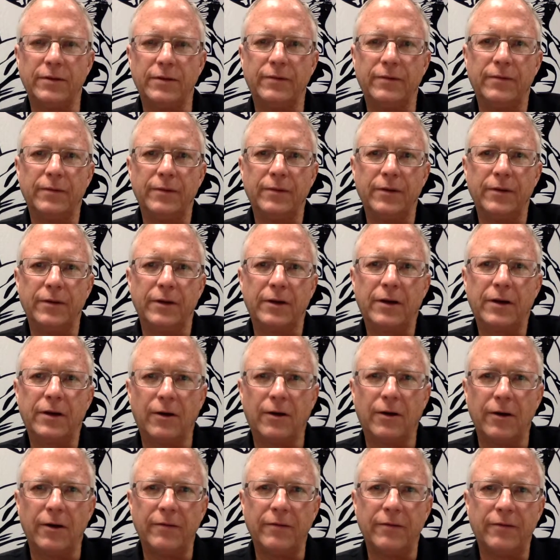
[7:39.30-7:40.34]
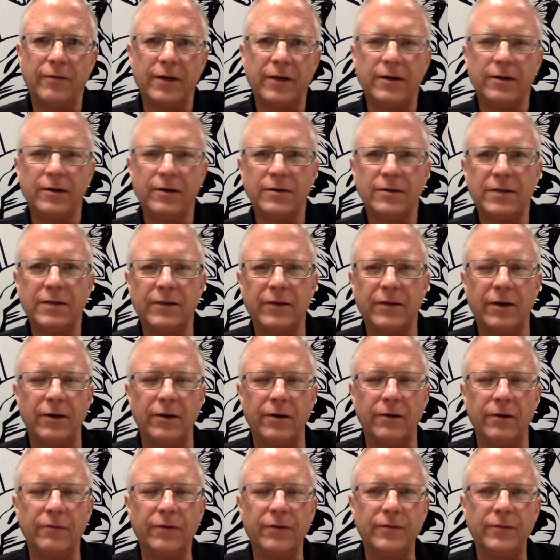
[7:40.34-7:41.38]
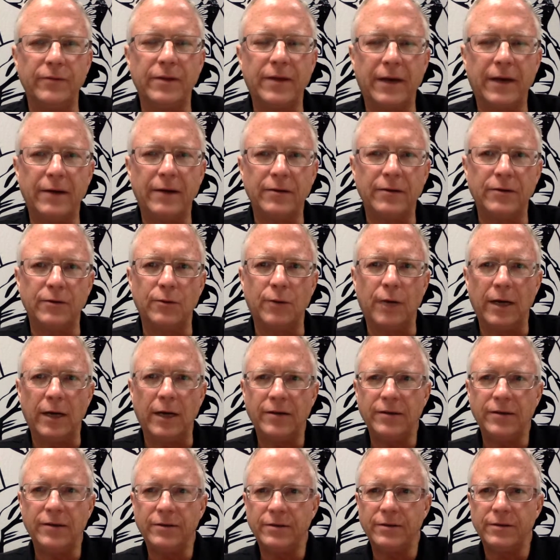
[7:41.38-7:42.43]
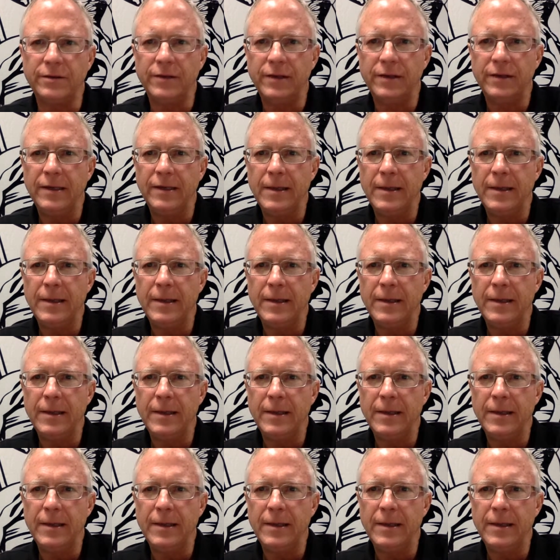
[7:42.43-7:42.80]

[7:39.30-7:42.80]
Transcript: the current figure 750,000 watches?